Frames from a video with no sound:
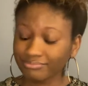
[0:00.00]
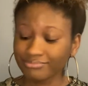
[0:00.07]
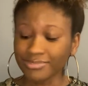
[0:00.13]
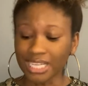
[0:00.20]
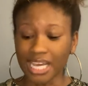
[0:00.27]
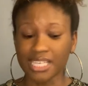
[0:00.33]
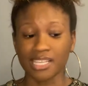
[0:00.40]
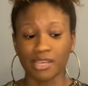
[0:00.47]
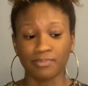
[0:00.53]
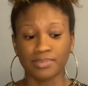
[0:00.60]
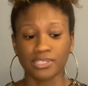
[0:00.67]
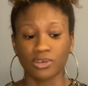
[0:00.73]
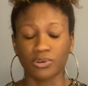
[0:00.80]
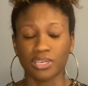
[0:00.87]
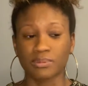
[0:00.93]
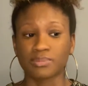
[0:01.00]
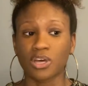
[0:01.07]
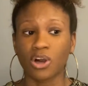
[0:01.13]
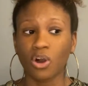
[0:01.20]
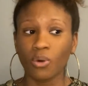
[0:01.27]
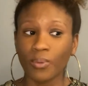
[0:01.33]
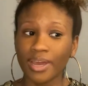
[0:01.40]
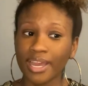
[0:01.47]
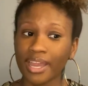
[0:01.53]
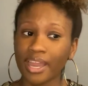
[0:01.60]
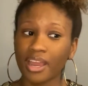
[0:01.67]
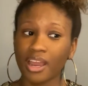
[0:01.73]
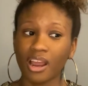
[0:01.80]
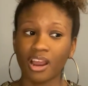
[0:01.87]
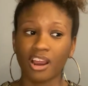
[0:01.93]
as the episode keeps
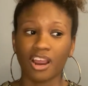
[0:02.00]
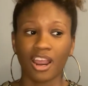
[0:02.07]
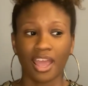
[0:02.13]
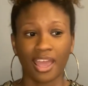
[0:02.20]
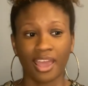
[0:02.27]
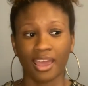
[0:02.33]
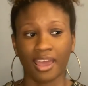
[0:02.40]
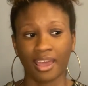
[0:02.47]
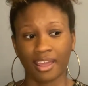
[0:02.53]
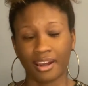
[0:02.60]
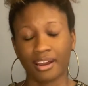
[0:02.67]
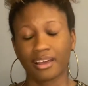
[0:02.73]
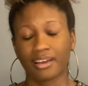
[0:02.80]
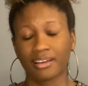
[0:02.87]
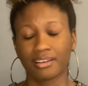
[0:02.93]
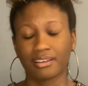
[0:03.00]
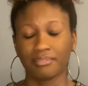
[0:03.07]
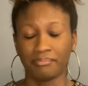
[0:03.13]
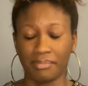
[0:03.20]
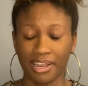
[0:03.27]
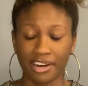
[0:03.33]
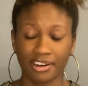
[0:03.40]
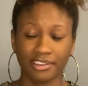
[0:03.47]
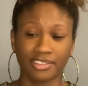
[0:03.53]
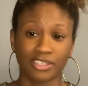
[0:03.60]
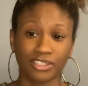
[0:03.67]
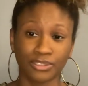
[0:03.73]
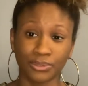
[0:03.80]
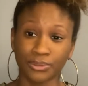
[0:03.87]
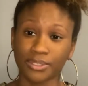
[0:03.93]
going, her and Meredith
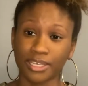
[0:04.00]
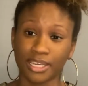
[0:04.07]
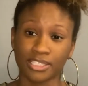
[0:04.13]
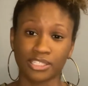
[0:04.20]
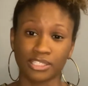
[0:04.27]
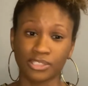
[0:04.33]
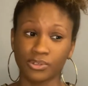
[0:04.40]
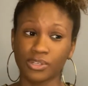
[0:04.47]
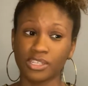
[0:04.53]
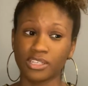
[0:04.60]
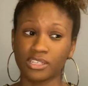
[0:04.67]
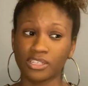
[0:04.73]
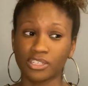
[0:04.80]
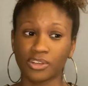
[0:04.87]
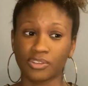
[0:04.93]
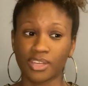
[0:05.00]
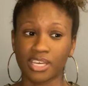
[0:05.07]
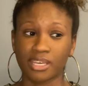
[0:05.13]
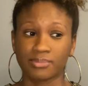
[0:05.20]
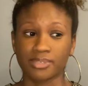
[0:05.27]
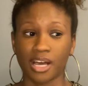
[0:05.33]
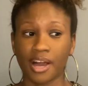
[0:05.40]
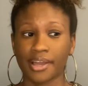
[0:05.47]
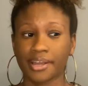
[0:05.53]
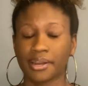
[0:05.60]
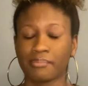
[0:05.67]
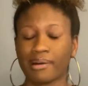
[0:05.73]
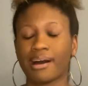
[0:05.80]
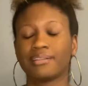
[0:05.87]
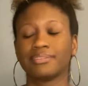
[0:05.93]
and DeLuca, you know, they keep talking
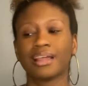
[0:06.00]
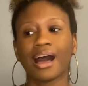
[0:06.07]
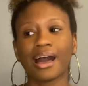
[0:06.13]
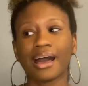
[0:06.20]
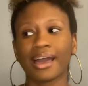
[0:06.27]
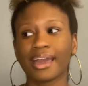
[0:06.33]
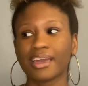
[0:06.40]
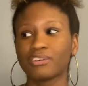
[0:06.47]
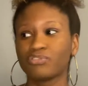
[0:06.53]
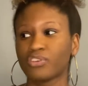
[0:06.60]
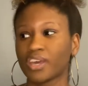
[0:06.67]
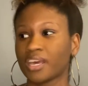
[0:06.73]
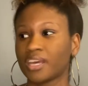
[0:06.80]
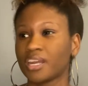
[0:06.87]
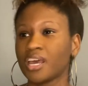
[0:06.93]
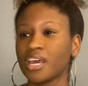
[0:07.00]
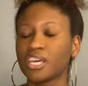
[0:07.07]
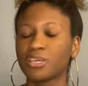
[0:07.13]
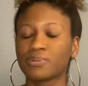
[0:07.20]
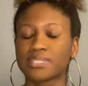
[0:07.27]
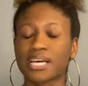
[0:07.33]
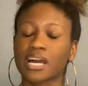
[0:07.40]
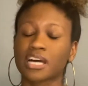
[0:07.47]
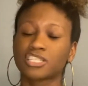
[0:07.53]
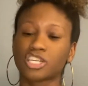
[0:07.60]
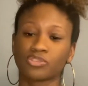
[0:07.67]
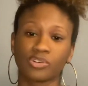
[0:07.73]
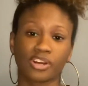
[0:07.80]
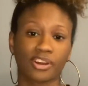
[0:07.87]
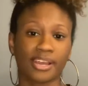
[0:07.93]
about life, and he was like, I
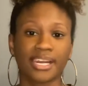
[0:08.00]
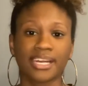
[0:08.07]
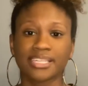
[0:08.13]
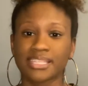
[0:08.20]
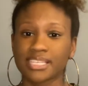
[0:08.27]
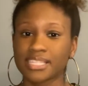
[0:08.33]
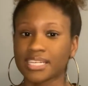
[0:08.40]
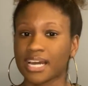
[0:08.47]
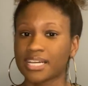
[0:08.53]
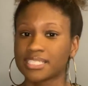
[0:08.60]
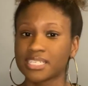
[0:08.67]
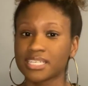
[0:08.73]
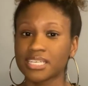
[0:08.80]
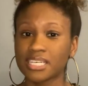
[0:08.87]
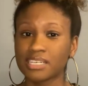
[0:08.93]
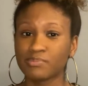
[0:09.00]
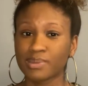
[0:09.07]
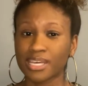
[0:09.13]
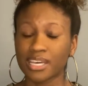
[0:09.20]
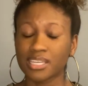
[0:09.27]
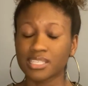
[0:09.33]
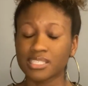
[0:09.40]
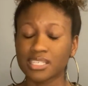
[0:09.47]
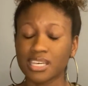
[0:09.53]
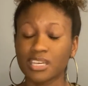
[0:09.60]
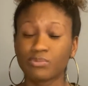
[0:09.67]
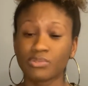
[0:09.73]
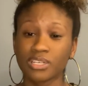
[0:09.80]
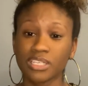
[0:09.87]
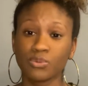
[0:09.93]
don't regret anything that I did, because
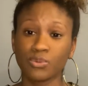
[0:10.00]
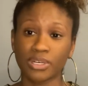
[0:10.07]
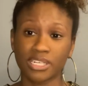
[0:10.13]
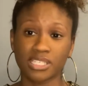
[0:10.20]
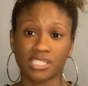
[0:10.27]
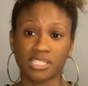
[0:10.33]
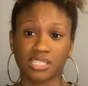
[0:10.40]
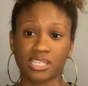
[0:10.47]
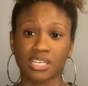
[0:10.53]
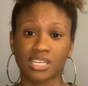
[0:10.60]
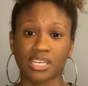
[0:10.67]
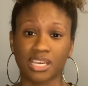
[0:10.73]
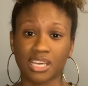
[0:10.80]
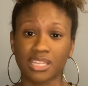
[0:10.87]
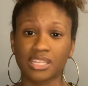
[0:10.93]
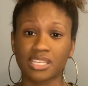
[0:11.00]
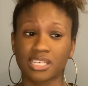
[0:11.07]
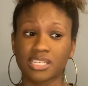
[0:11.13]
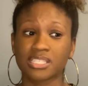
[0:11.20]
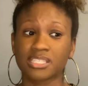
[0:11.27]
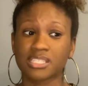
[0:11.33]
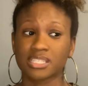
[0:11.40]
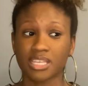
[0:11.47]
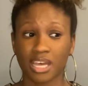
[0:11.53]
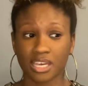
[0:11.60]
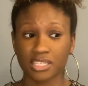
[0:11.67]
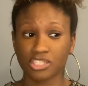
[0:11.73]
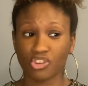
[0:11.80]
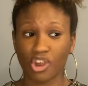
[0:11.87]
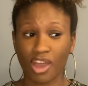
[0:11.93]
he really wanted to get this
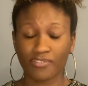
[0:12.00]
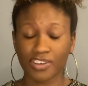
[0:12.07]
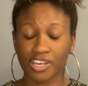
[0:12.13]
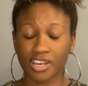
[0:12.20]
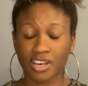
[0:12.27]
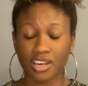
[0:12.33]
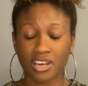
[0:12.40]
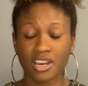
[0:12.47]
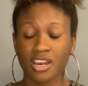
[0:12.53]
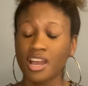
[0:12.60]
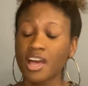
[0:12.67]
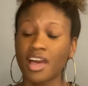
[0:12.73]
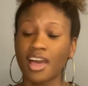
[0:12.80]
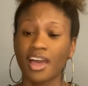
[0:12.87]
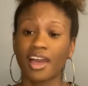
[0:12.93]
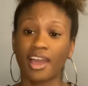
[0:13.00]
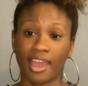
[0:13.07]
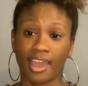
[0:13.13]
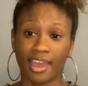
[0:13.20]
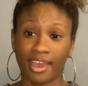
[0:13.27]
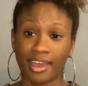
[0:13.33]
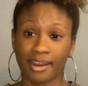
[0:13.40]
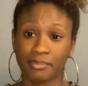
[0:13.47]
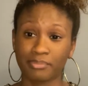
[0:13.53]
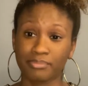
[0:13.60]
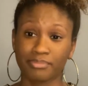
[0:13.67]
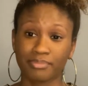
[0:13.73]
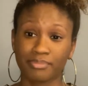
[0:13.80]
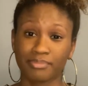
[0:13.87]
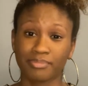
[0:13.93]
sex trafficker. And,
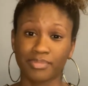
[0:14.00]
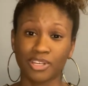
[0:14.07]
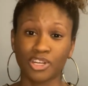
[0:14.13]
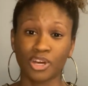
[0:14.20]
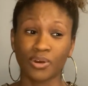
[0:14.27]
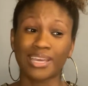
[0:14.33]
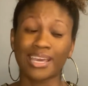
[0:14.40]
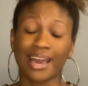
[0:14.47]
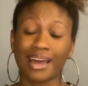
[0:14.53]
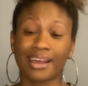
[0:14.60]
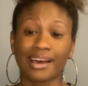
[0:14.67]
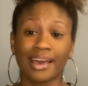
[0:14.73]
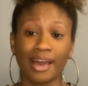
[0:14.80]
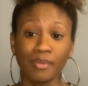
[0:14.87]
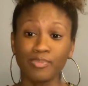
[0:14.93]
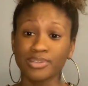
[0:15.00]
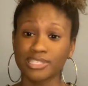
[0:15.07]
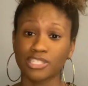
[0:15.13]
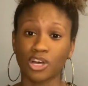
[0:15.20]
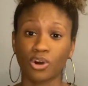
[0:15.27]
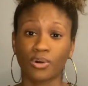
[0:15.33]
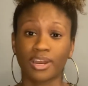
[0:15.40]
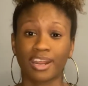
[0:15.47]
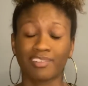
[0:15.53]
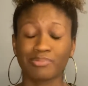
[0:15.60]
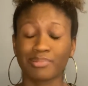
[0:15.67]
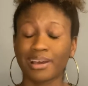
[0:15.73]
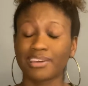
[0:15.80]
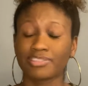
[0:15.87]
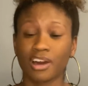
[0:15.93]
you know, he had an episode and
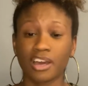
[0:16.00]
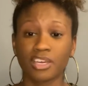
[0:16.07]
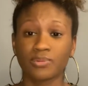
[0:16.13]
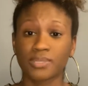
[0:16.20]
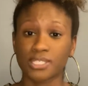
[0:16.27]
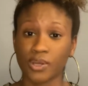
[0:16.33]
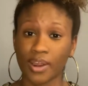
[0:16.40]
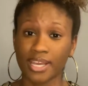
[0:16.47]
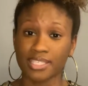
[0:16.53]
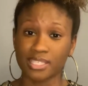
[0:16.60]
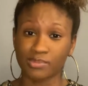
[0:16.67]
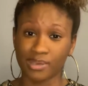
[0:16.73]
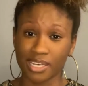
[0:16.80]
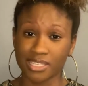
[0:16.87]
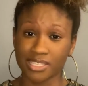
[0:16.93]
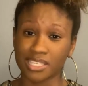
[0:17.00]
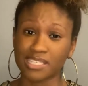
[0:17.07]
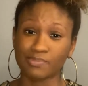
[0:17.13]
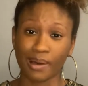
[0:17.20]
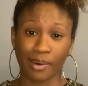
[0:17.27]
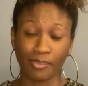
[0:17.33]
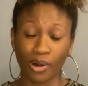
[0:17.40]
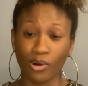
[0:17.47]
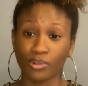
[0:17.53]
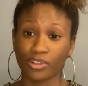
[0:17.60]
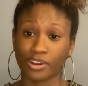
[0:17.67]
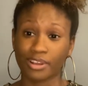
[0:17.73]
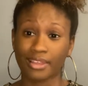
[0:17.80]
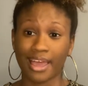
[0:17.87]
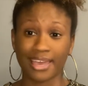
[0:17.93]
everybody thought he was crazy because he's
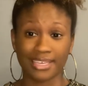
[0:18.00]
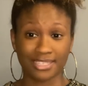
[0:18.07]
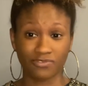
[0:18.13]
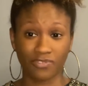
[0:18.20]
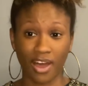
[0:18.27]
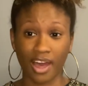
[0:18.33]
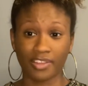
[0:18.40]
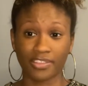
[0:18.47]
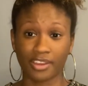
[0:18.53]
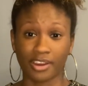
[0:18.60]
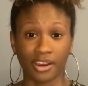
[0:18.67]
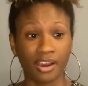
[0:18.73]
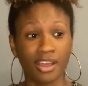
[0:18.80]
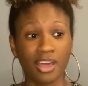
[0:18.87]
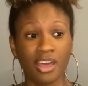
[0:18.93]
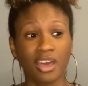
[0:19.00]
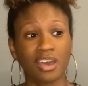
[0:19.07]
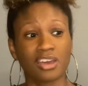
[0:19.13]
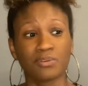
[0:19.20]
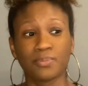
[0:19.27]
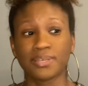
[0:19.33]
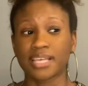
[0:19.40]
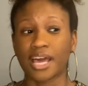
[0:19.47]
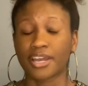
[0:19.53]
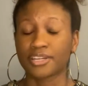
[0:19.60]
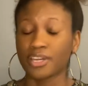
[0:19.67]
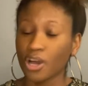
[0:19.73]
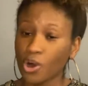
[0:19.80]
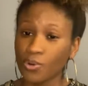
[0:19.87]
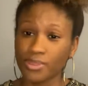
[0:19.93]
bipolar like his father. And he was like,
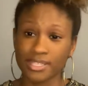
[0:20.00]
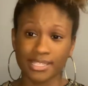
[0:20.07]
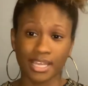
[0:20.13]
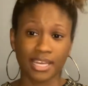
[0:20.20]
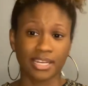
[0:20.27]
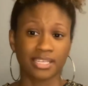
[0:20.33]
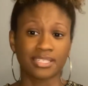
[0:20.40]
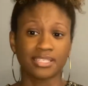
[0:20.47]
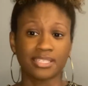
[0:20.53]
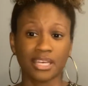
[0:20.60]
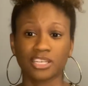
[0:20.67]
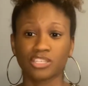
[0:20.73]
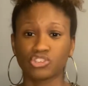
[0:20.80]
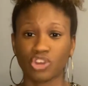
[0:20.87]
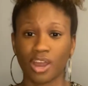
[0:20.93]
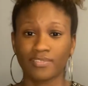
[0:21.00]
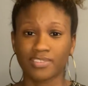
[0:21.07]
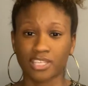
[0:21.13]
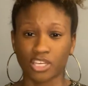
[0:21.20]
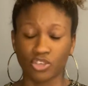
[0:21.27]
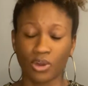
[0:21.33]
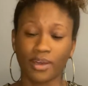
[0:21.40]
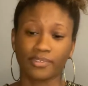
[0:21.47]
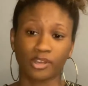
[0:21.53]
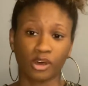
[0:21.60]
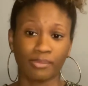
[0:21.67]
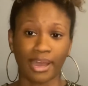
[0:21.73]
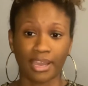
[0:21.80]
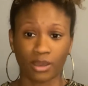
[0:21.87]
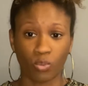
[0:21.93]
no, this lady is sex trafficking. You have to go
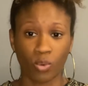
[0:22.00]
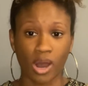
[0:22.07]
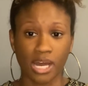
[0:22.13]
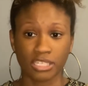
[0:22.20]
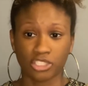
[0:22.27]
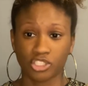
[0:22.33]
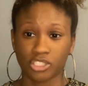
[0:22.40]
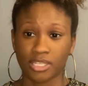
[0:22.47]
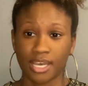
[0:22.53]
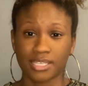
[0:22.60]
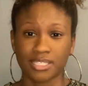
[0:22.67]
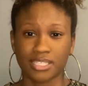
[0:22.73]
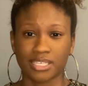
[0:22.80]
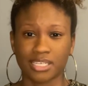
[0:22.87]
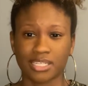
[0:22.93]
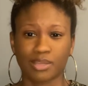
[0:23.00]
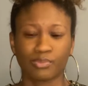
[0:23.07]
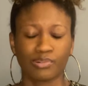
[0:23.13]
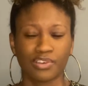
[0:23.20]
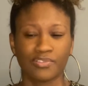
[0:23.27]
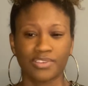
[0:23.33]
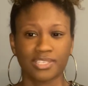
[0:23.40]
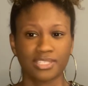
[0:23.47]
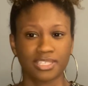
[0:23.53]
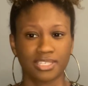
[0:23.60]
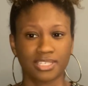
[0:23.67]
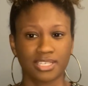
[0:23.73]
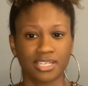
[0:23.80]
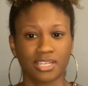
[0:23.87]
back and watch. That's in the previous season.